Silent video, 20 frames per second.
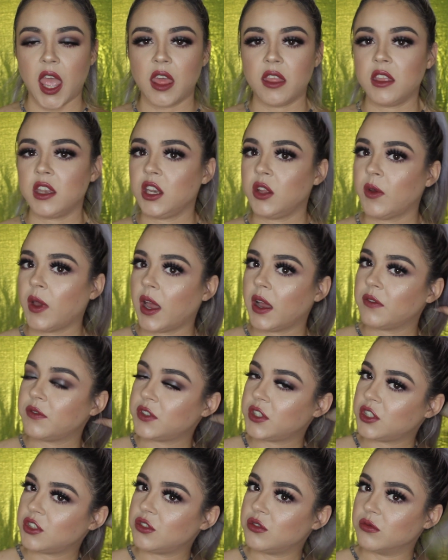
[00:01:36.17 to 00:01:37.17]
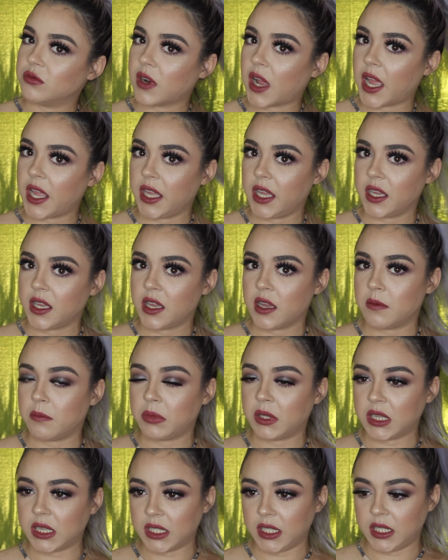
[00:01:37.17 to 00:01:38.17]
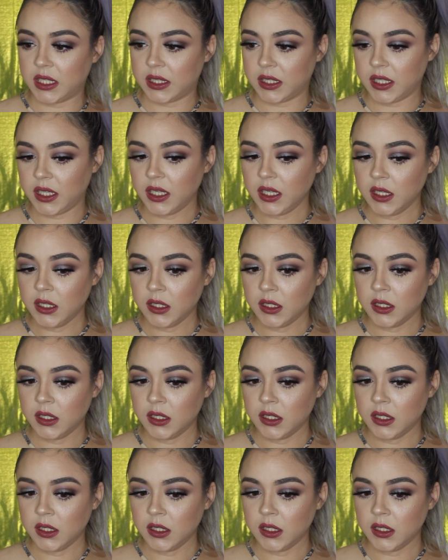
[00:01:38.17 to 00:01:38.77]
And then you have to dry it completely,